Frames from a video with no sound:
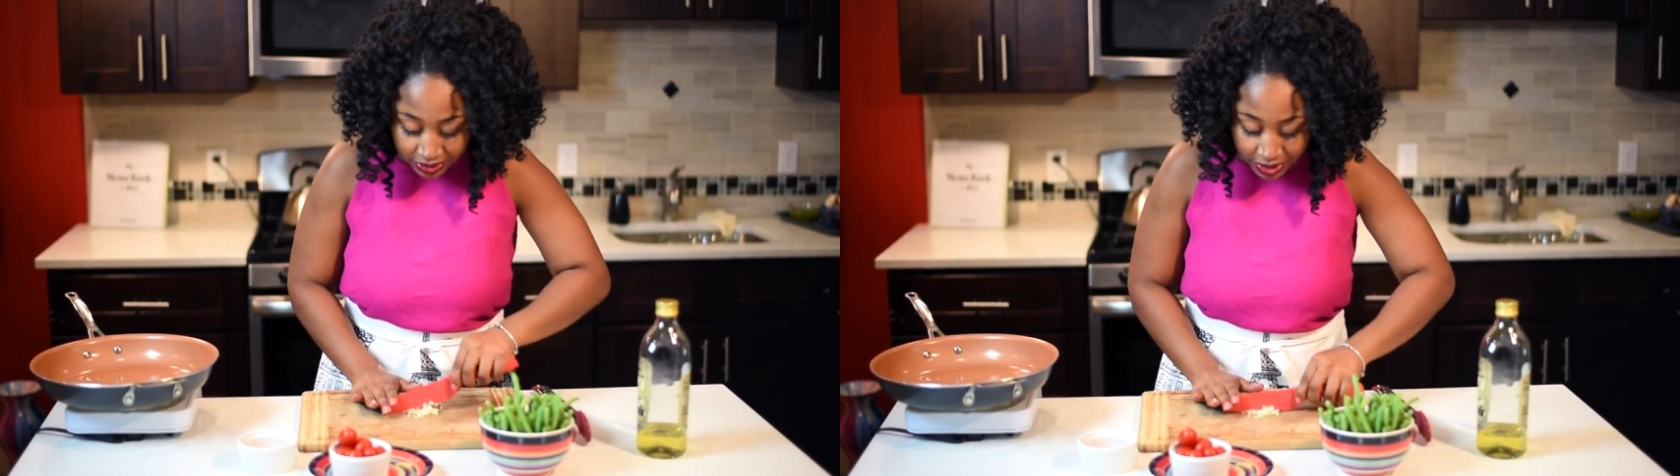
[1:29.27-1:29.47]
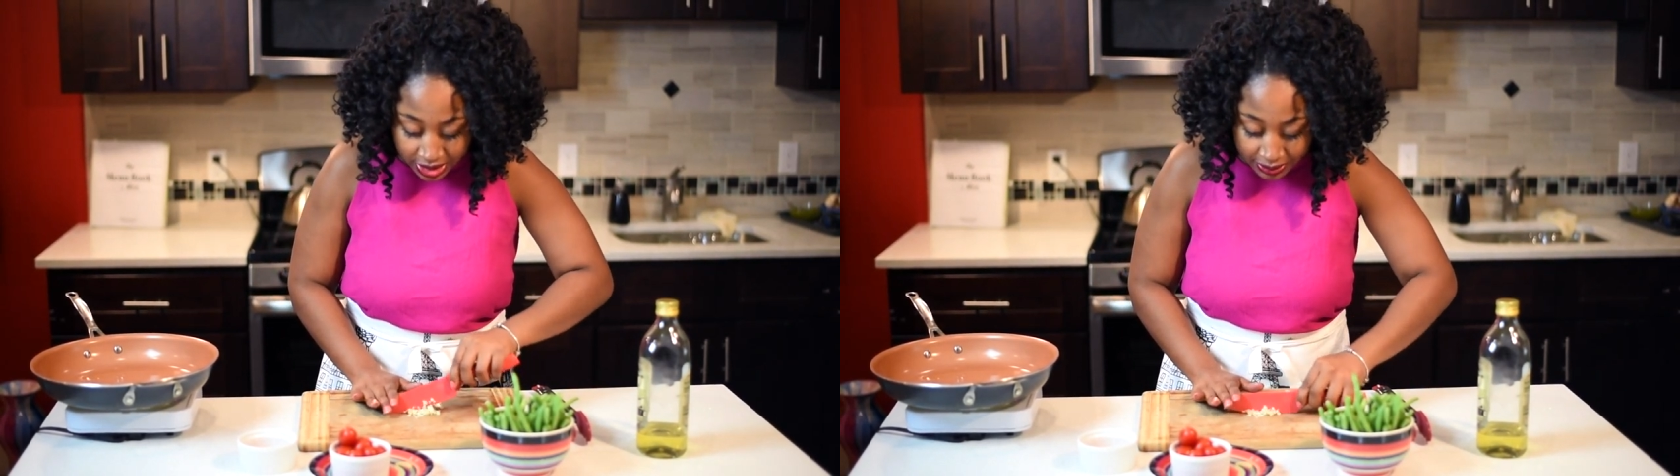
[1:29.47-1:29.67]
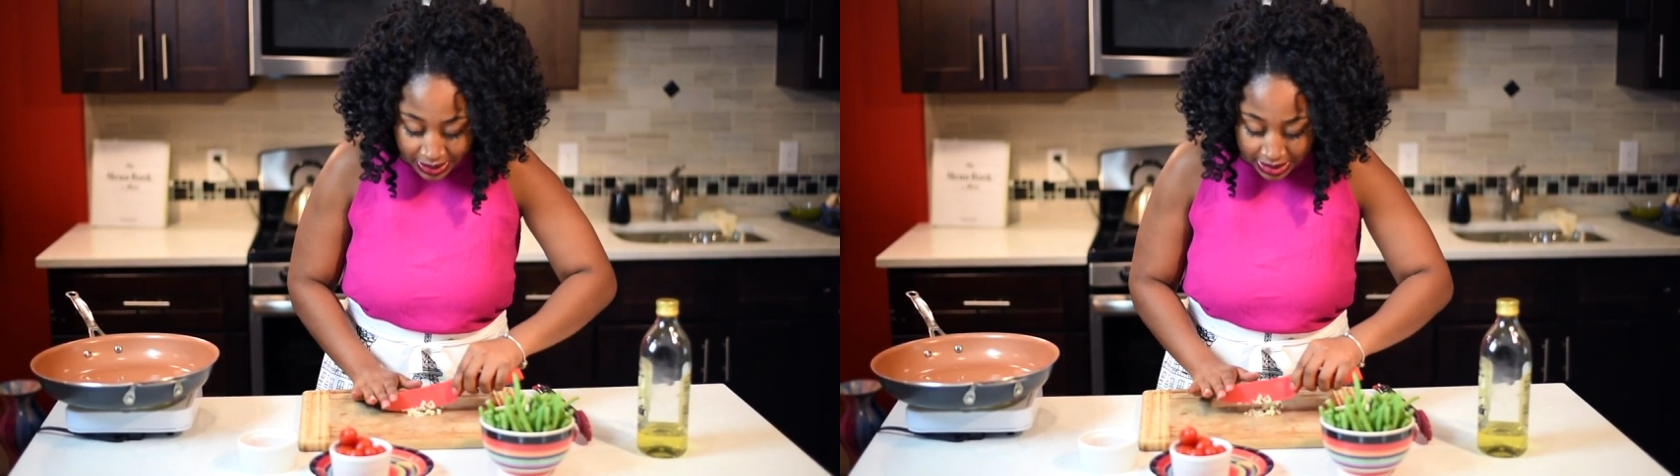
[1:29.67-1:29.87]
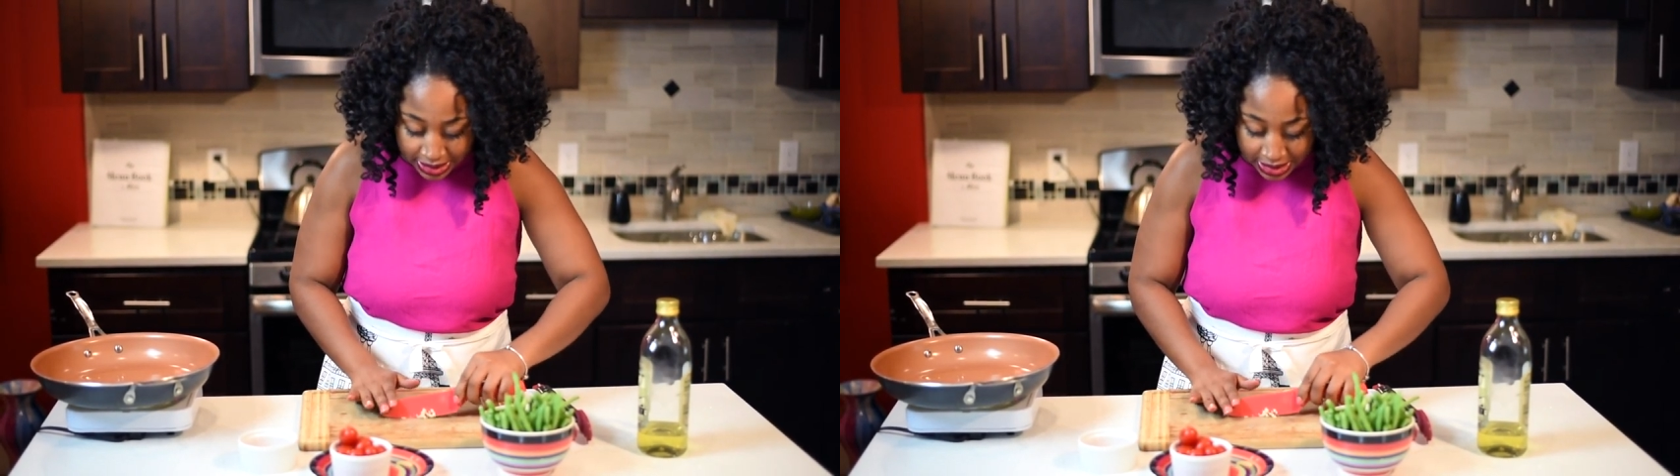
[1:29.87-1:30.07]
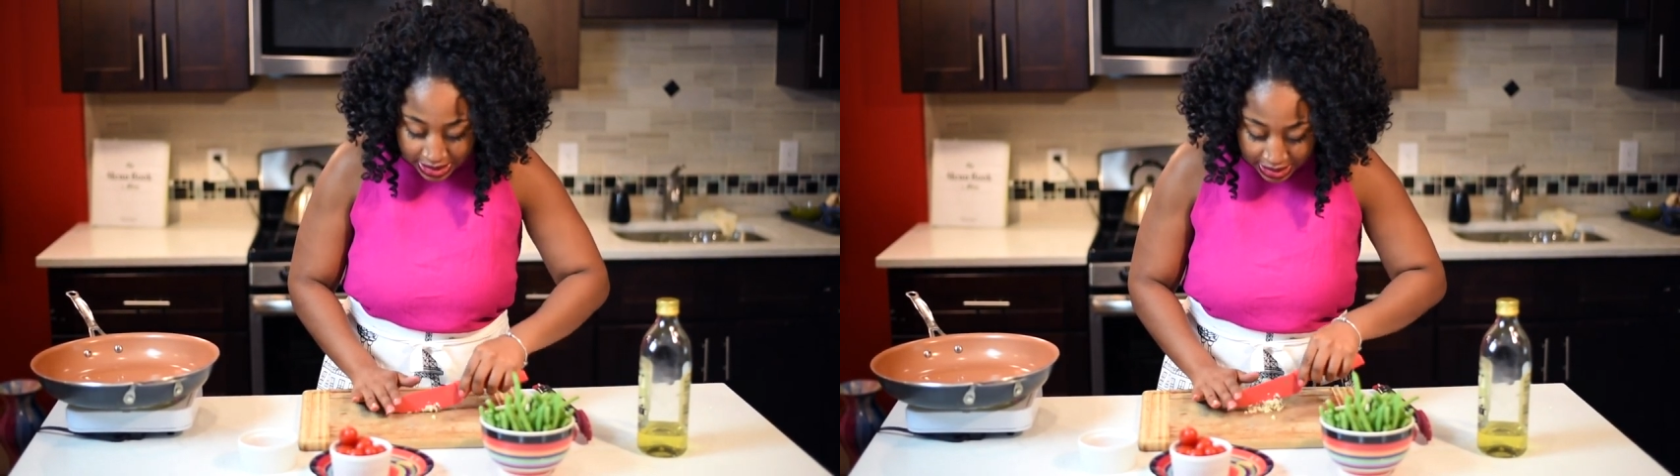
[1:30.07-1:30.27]
really
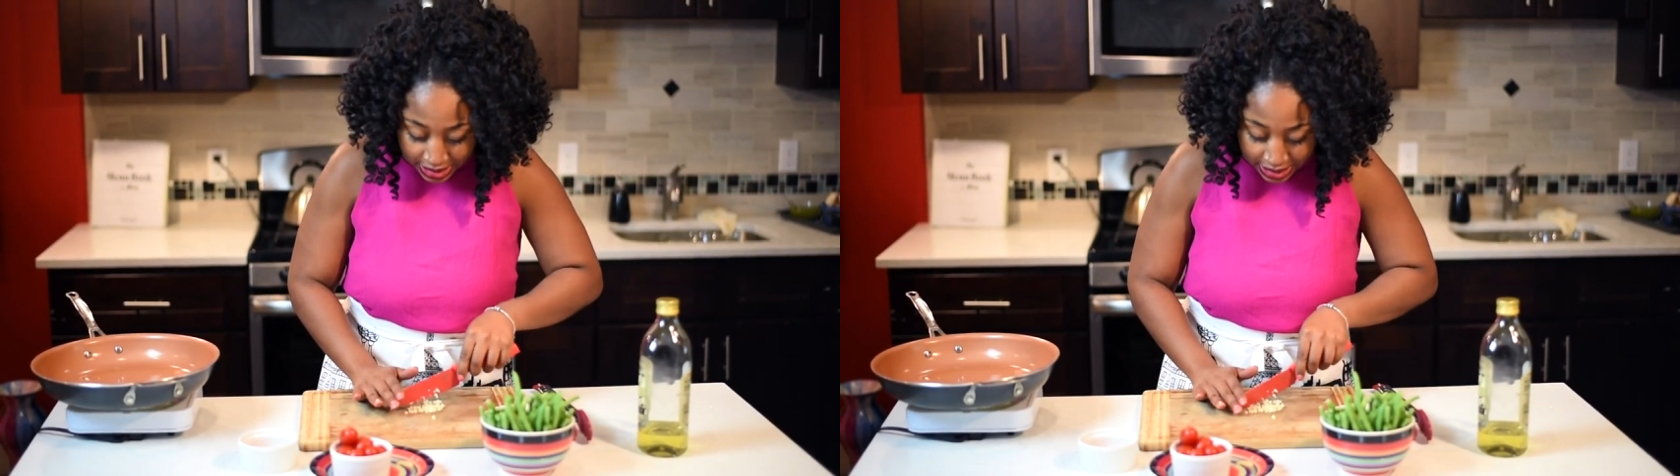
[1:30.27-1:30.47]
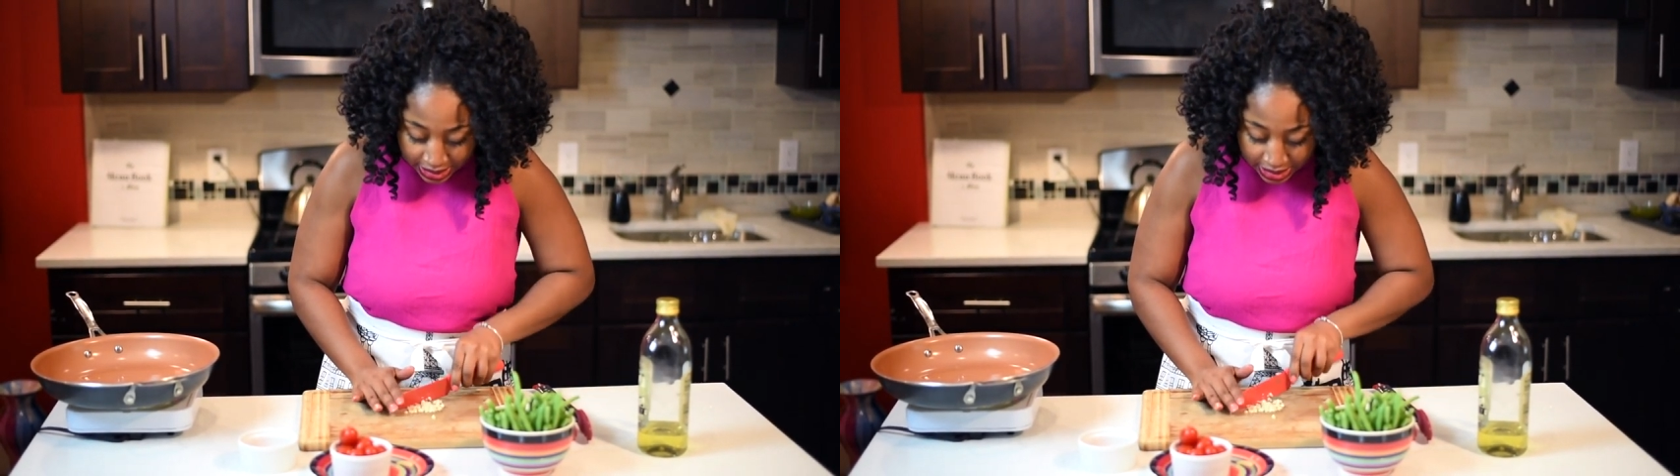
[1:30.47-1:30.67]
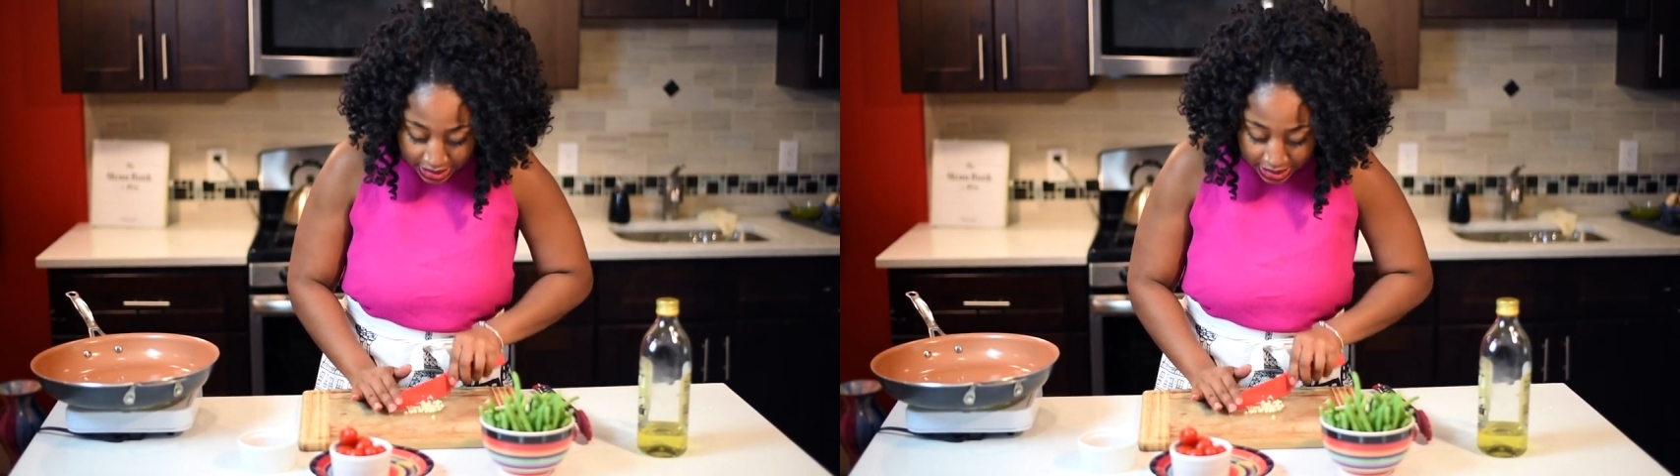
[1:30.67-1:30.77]
minced. Like,